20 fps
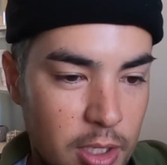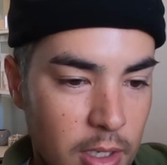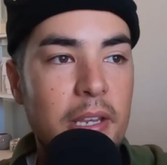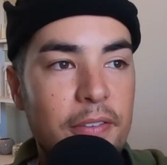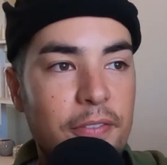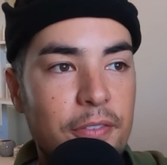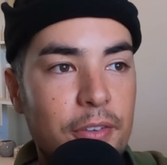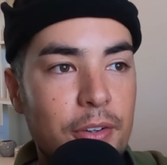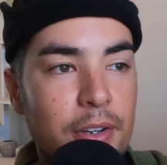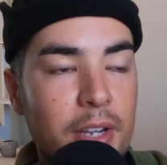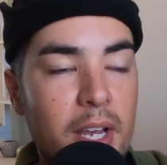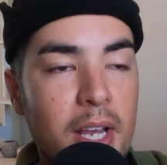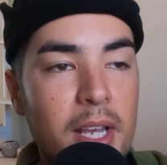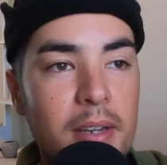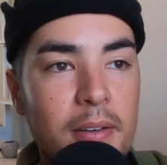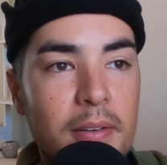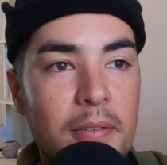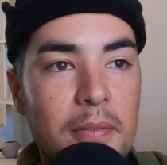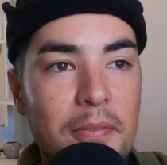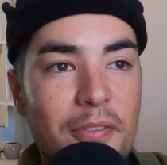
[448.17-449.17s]
If you're not
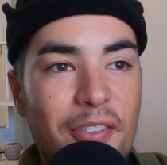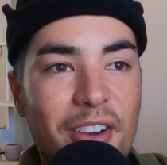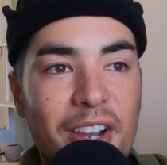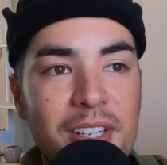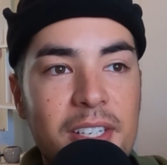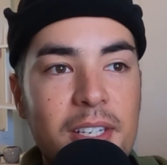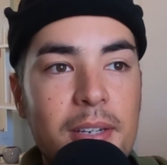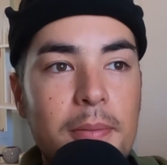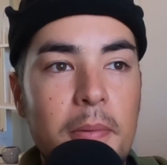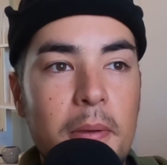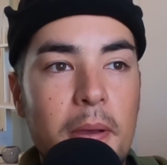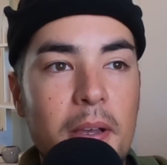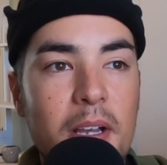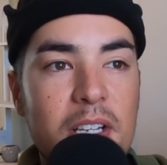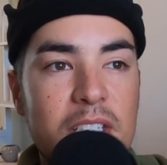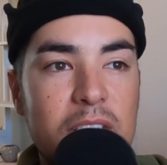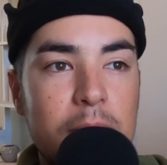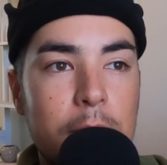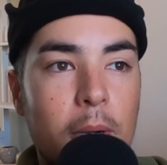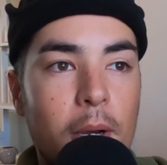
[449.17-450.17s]
finding a
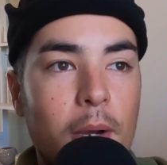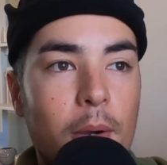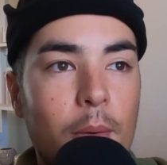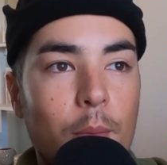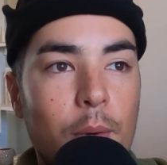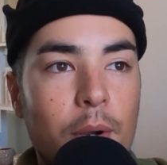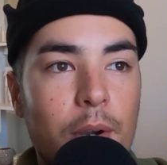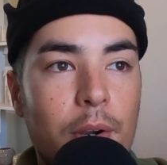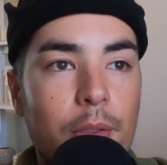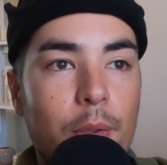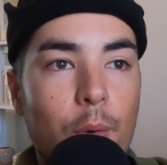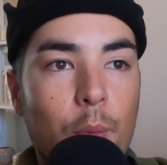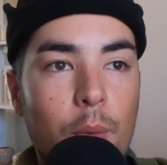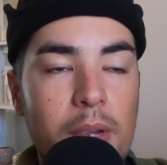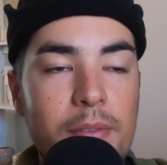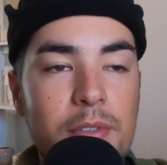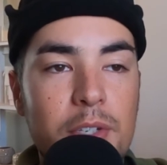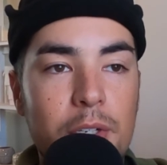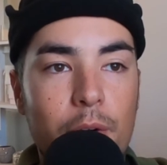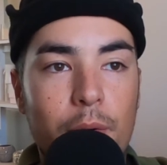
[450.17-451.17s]
spot where the
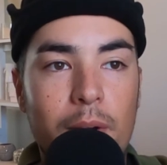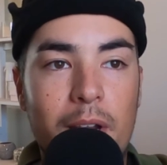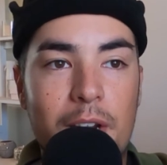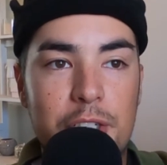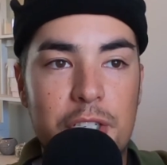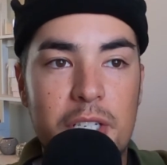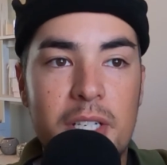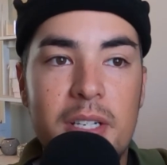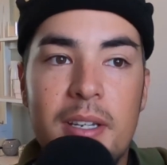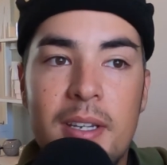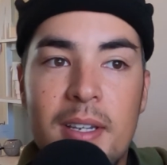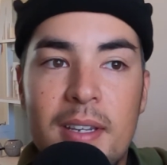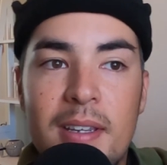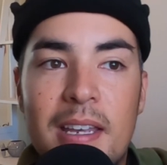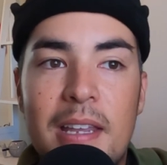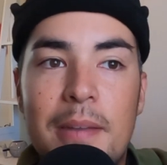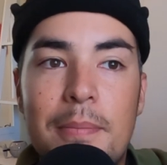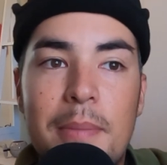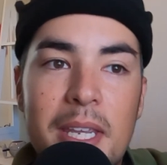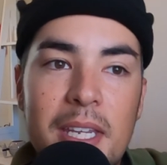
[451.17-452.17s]
waves are crashing
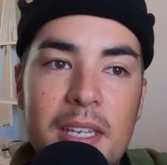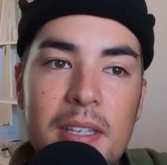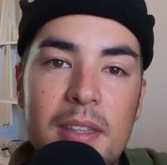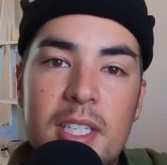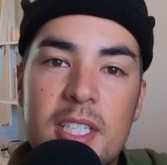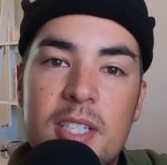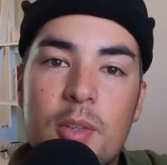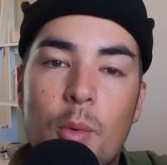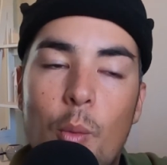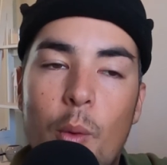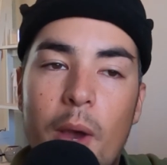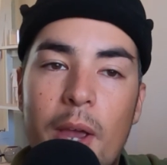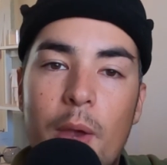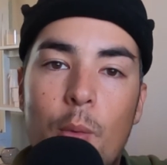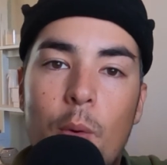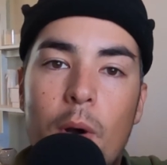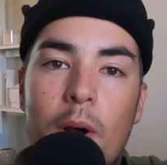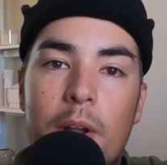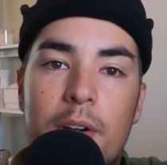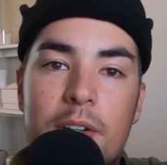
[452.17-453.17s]
and making this white
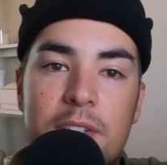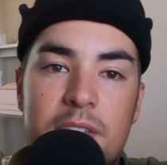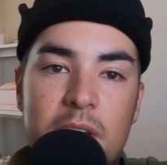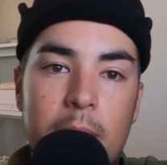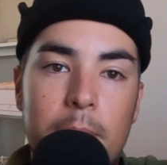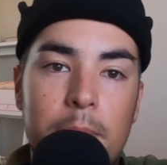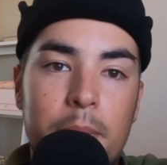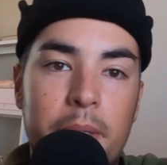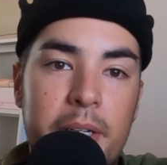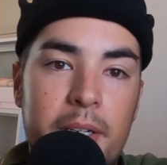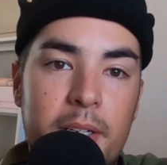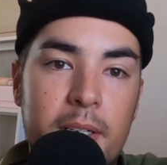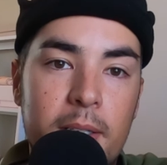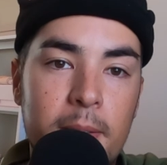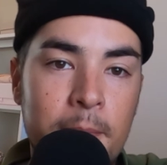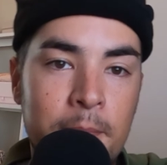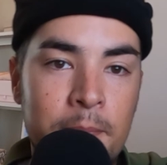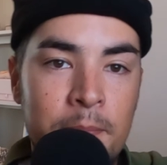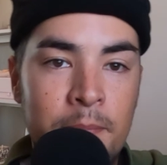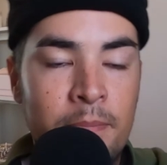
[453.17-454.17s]
water top layer,
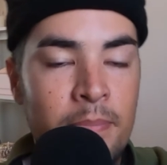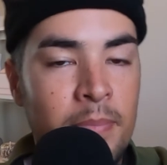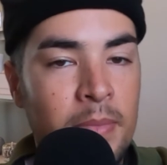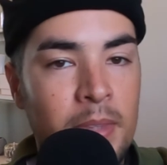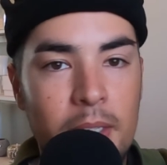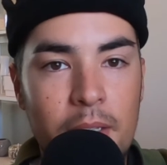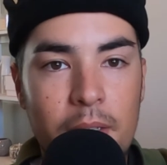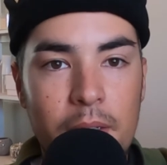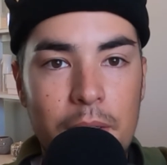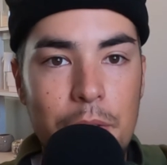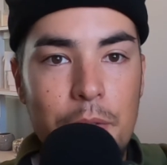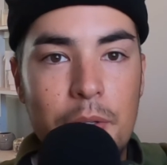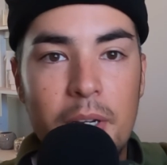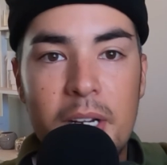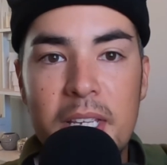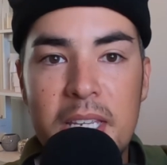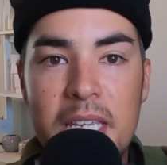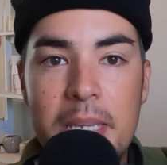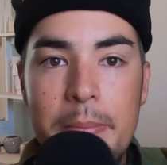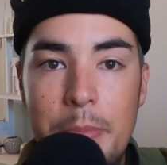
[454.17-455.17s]
you got to
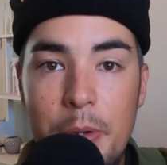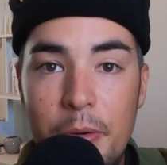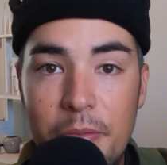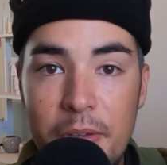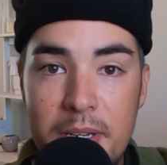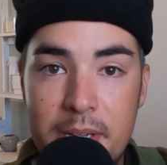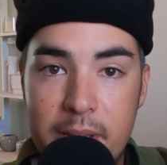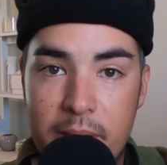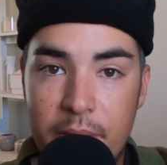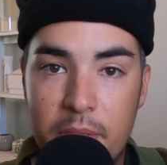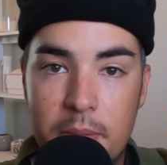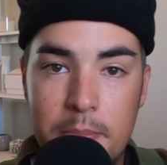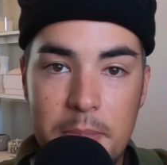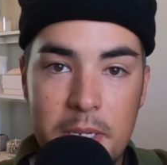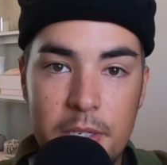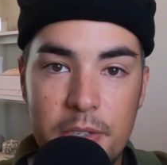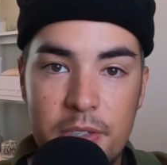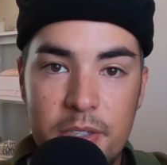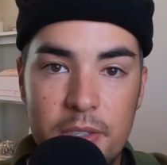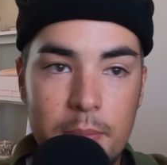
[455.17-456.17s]
keep moving down the
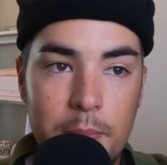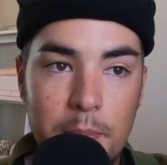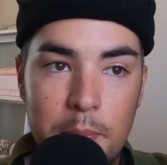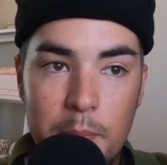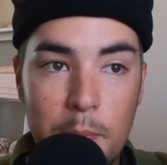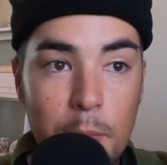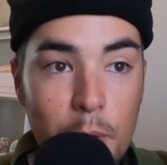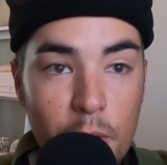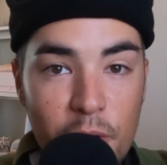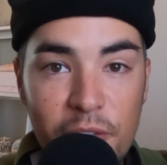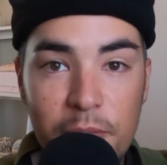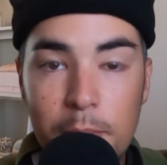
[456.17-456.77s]
beach. Move.